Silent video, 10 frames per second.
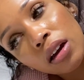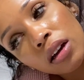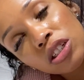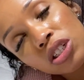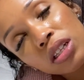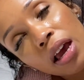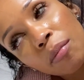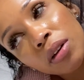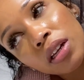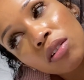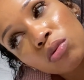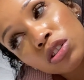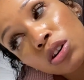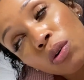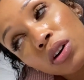just can't believe what's
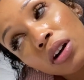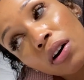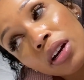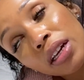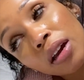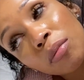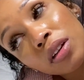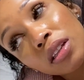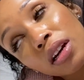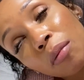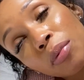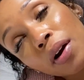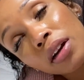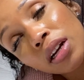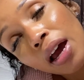going on. I can't believe that I'm
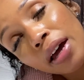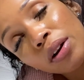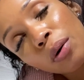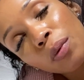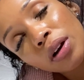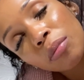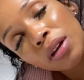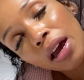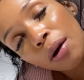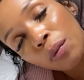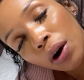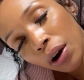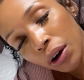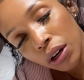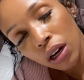pregnant. I don't want to be at
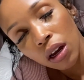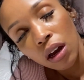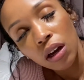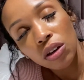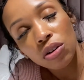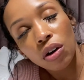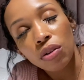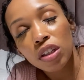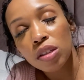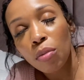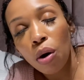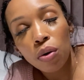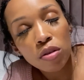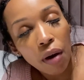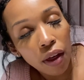work. You know, the smoke
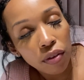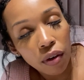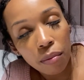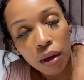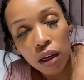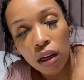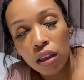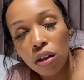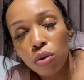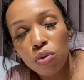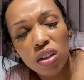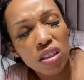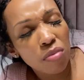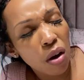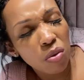was bothering me. The hookah
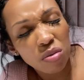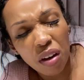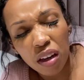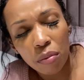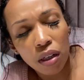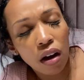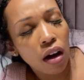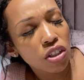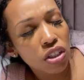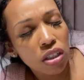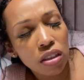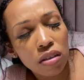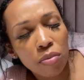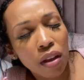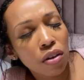smell was making me nauseous. The
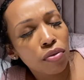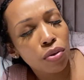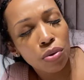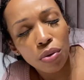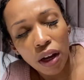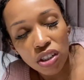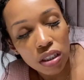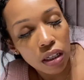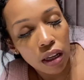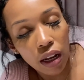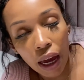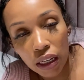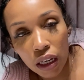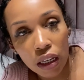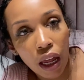smell of the food, I just didn't like
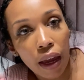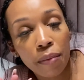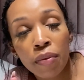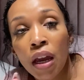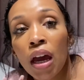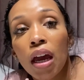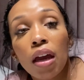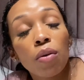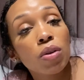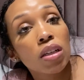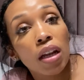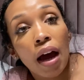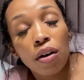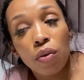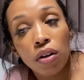it. Like, it was a lot
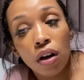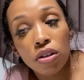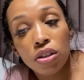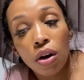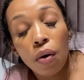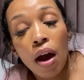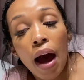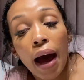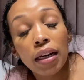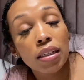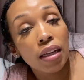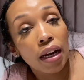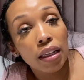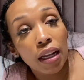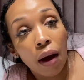going on. So I
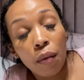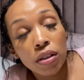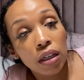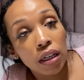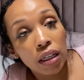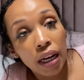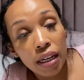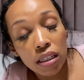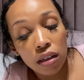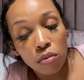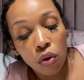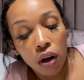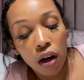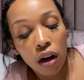decided that I wasn't going to dance anymore.